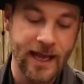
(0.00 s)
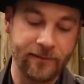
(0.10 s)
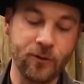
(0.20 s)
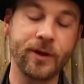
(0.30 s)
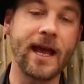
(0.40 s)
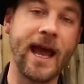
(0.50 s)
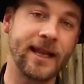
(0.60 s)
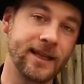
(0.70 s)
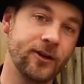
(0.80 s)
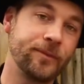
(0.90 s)
If you want to
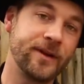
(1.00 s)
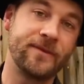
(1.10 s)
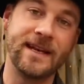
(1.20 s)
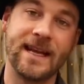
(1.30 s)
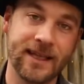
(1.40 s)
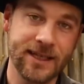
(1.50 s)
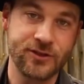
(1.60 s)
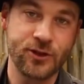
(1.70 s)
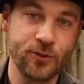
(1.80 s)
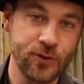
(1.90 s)
add a little bit of vanilla
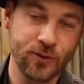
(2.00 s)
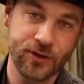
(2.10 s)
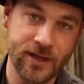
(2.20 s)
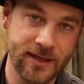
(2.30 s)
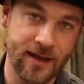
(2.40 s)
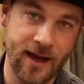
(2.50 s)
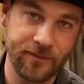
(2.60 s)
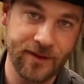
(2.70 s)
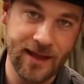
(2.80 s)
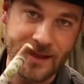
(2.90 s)
to your
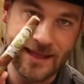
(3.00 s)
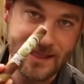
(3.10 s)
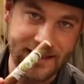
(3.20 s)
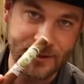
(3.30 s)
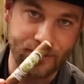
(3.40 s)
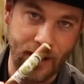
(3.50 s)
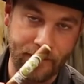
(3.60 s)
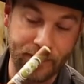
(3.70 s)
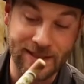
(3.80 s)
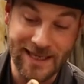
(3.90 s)
coffee, this is
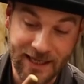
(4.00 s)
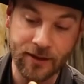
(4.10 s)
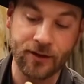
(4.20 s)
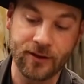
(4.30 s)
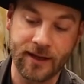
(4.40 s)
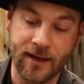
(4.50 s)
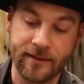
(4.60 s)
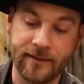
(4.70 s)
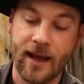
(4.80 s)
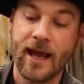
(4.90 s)
particularly
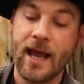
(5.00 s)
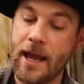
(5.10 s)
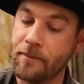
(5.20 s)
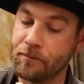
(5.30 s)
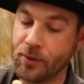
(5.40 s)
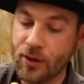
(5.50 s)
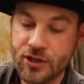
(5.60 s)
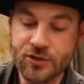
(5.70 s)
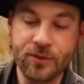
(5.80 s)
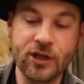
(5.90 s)
nice. It
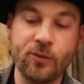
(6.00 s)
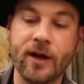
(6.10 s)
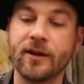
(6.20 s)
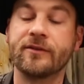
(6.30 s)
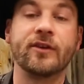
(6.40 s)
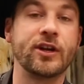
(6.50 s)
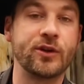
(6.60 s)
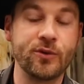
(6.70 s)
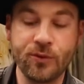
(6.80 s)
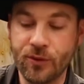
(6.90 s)
burns really well. It's very
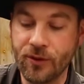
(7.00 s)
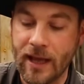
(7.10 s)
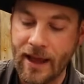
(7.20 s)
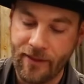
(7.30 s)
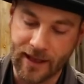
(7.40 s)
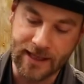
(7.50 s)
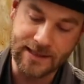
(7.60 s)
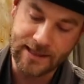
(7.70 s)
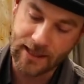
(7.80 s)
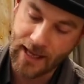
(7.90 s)
cool. That
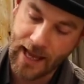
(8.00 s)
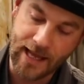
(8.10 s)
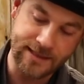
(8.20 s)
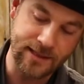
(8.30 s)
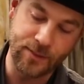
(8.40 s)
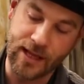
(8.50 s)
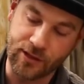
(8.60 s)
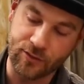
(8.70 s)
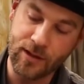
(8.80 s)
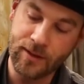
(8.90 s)
Candela adds some of
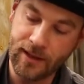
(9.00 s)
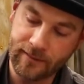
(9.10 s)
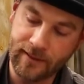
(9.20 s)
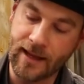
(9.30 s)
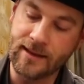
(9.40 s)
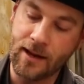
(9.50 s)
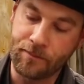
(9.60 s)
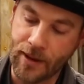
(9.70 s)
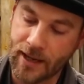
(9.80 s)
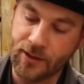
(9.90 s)
that creaminess, and the
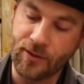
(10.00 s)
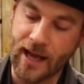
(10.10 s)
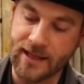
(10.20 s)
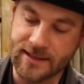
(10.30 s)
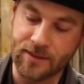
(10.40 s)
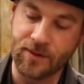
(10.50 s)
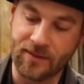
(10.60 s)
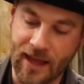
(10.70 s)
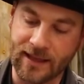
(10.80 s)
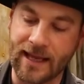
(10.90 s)
Habano adds some
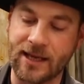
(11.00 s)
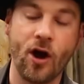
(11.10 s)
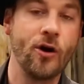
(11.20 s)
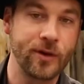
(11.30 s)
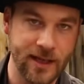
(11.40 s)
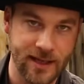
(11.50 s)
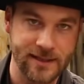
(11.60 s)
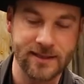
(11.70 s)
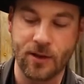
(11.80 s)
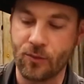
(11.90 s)
of that like
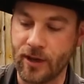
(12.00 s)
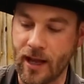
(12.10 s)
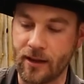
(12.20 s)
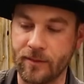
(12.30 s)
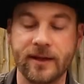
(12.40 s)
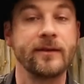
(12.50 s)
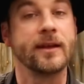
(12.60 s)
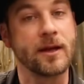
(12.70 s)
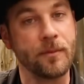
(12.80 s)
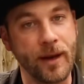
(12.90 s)
oakiness wood element.
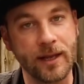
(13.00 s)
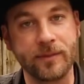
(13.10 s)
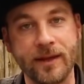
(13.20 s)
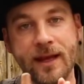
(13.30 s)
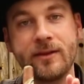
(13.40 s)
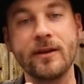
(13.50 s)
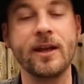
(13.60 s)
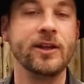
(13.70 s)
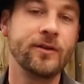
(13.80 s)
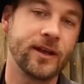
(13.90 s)
Combine them together,
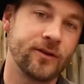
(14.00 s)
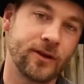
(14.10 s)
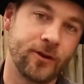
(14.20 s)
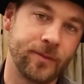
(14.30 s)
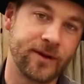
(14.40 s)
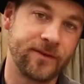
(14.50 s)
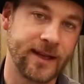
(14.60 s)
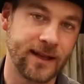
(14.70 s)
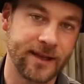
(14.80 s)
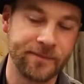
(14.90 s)
you get your little bit of
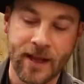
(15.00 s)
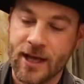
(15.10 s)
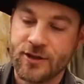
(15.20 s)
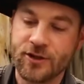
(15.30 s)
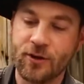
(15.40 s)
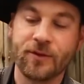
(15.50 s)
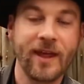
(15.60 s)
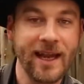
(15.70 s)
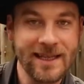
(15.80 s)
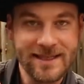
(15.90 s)
vanilla. So
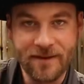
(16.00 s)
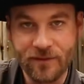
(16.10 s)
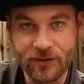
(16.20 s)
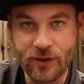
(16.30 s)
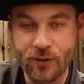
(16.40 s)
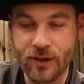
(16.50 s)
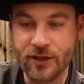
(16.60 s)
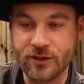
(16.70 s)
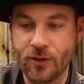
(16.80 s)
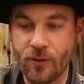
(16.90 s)
that is the Filthy
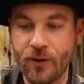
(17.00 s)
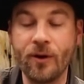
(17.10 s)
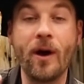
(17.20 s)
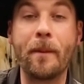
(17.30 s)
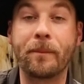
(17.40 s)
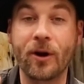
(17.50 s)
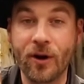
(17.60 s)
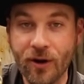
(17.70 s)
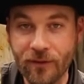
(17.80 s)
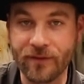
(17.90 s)
Hooligan Toro, a
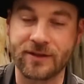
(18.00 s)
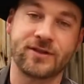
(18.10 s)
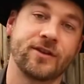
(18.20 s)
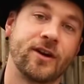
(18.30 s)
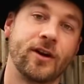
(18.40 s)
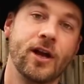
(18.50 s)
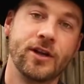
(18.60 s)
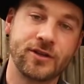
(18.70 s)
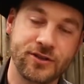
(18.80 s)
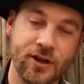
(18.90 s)
perfect cigar
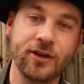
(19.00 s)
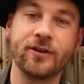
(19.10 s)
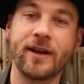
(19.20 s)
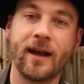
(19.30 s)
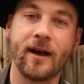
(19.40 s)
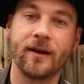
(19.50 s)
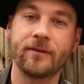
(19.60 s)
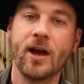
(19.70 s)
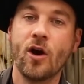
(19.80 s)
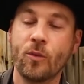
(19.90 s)
to start your day off
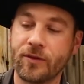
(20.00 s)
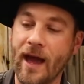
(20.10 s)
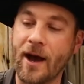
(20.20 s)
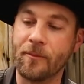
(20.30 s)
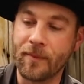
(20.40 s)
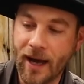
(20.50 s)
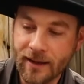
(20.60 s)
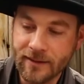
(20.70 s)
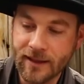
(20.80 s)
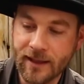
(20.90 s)
with. How
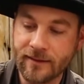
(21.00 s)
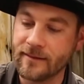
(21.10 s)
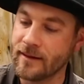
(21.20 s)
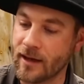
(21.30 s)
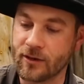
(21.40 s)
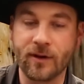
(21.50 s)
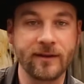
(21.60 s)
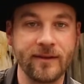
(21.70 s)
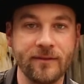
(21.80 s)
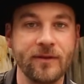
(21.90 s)
mild it is,
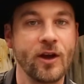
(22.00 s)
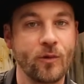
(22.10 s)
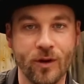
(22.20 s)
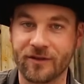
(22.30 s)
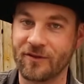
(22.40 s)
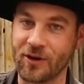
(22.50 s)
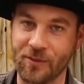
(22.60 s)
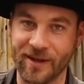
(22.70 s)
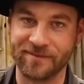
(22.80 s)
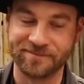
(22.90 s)
non-aggressive, works very
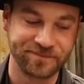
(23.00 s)
well.